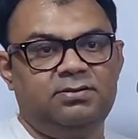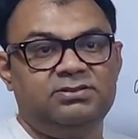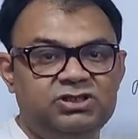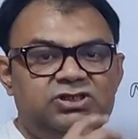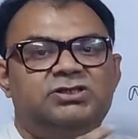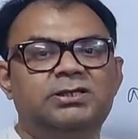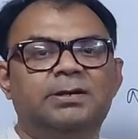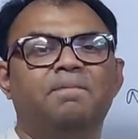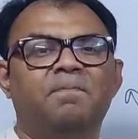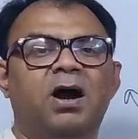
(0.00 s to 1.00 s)
This is
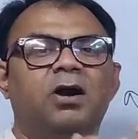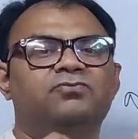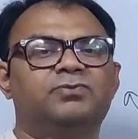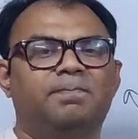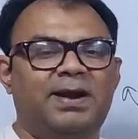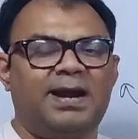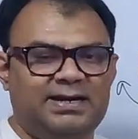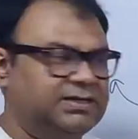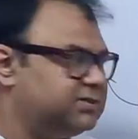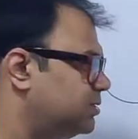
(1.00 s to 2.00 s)
the part of the
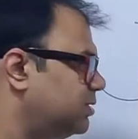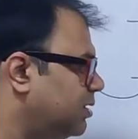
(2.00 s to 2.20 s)
practice.